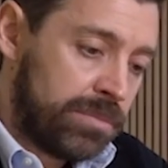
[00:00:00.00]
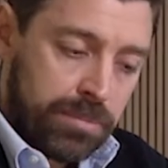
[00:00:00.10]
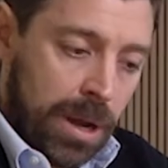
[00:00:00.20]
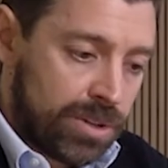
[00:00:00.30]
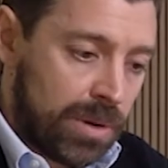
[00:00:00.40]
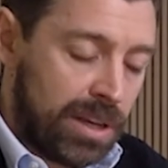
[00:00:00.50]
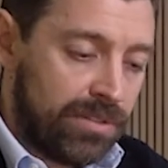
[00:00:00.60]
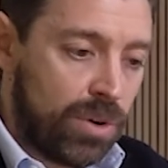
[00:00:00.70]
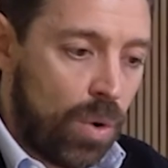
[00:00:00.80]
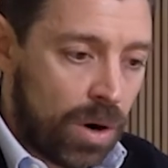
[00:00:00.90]
spot trading,
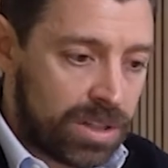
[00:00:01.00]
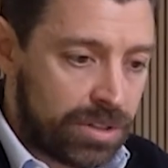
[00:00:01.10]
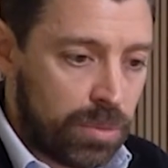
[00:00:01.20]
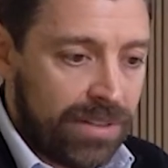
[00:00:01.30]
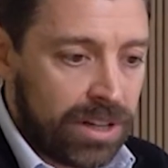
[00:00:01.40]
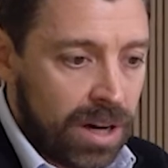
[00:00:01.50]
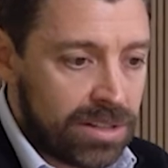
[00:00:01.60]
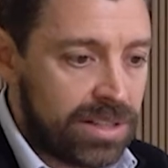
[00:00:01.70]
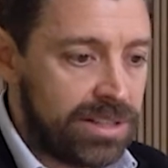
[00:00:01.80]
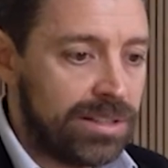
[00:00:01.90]
of course. We have a
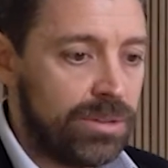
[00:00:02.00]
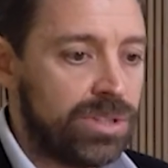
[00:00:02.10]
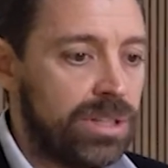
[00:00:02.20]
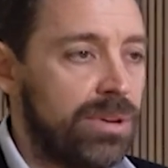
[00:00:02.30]
custody solution.